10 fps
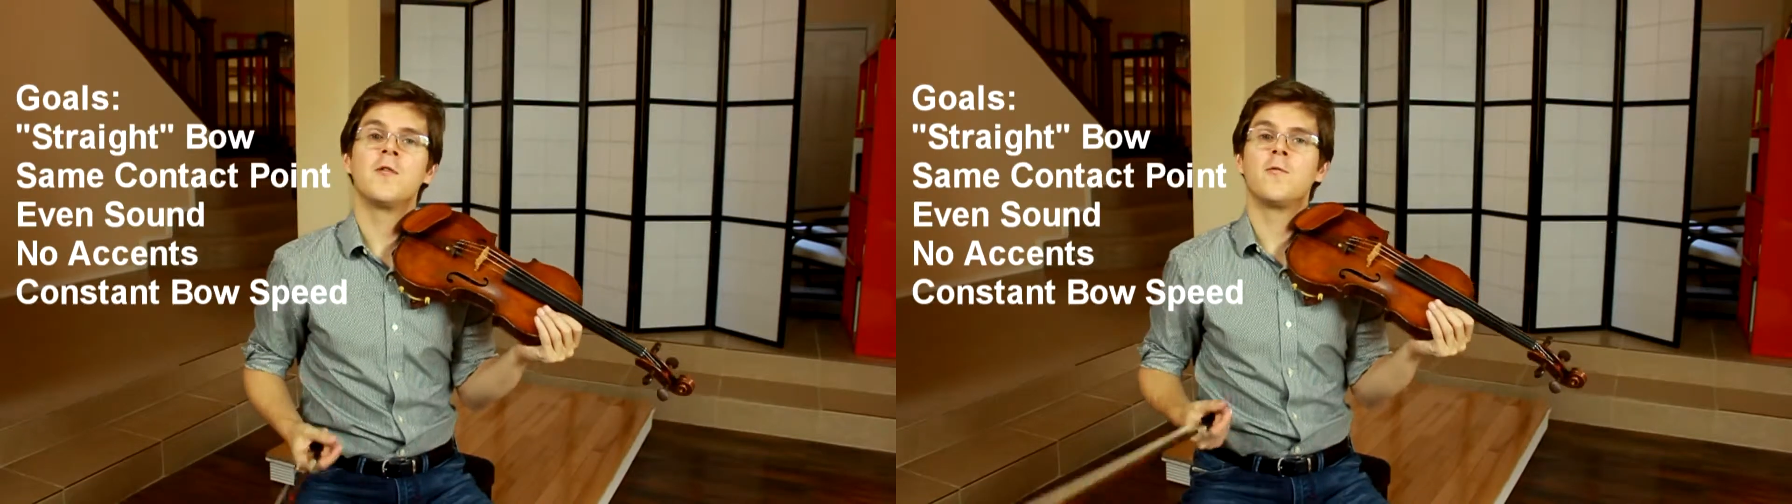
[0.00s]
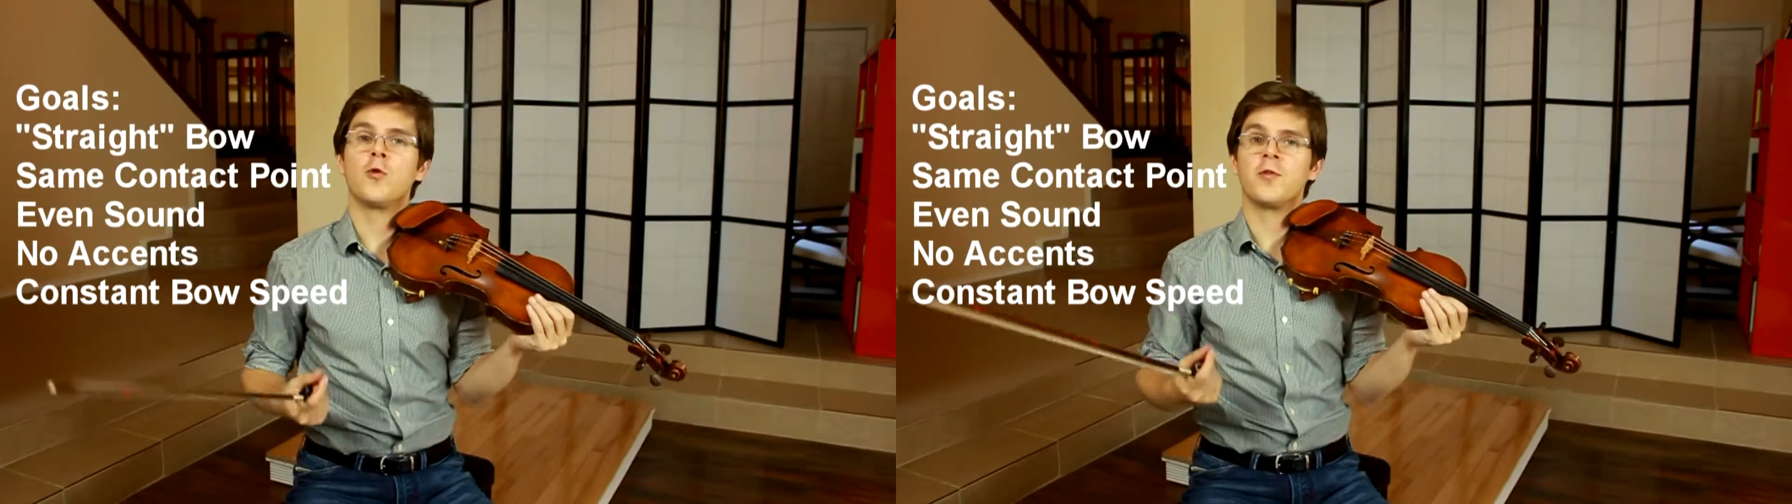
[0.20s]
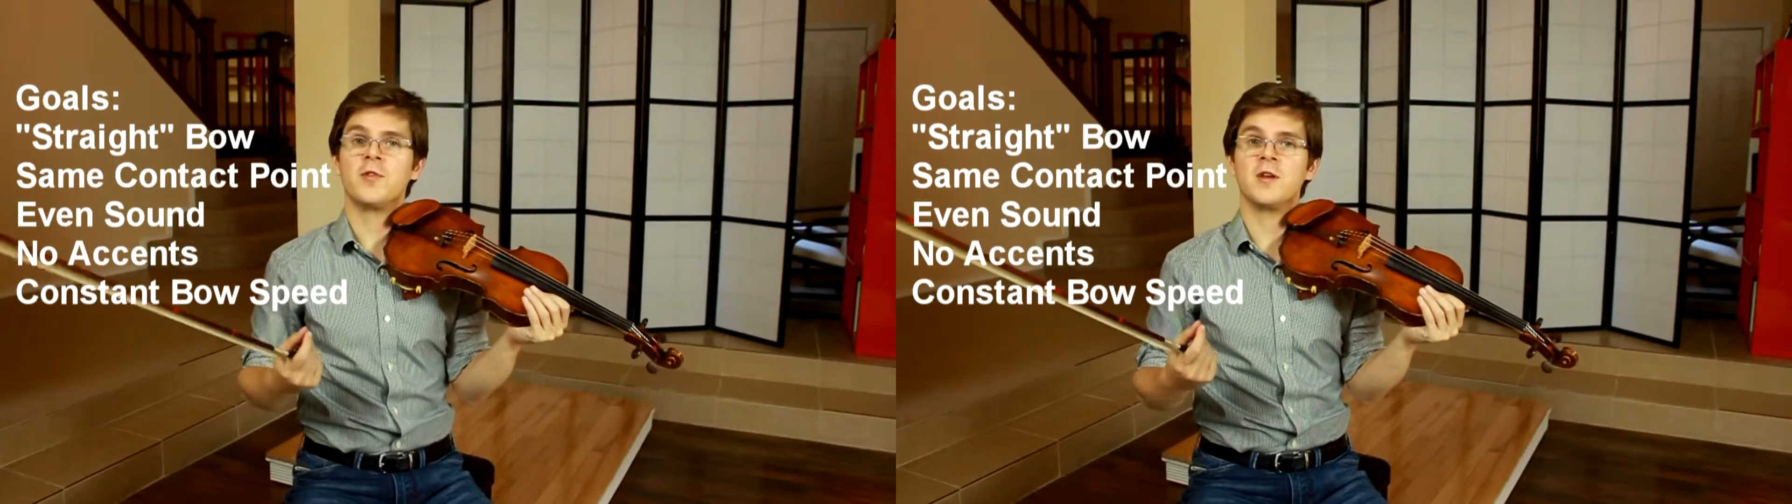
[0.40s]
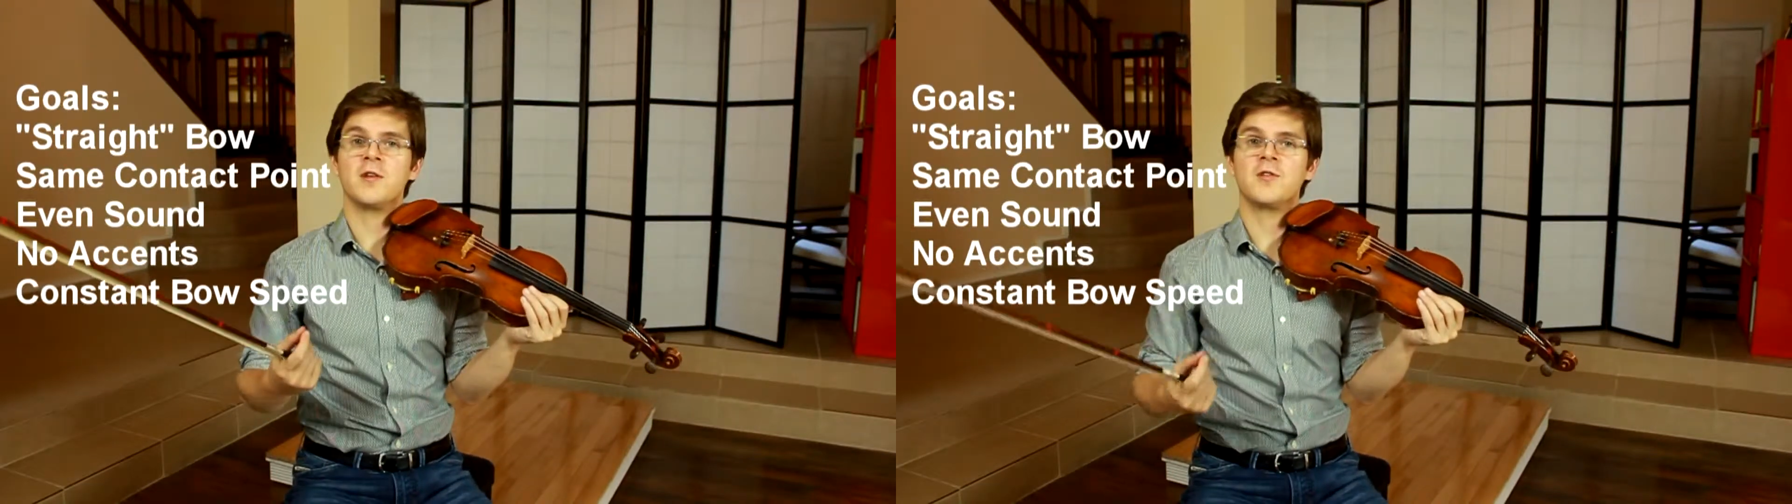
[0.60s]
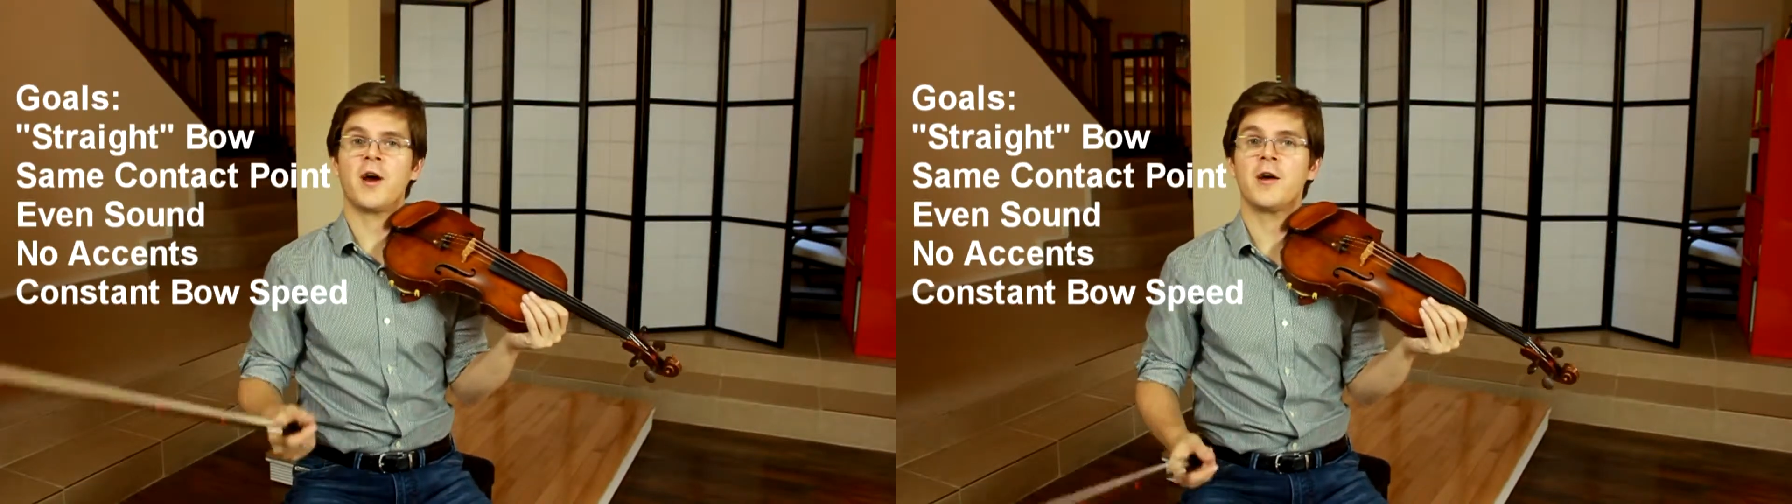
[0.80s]
for the
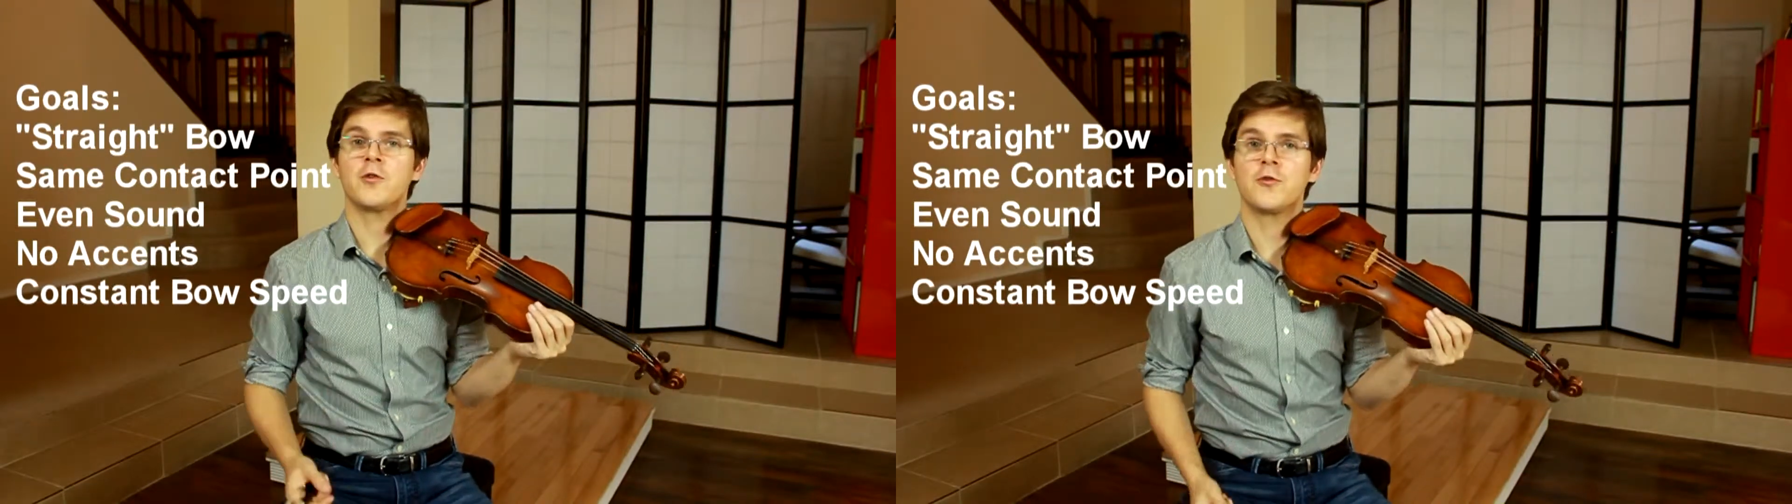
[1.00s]
entire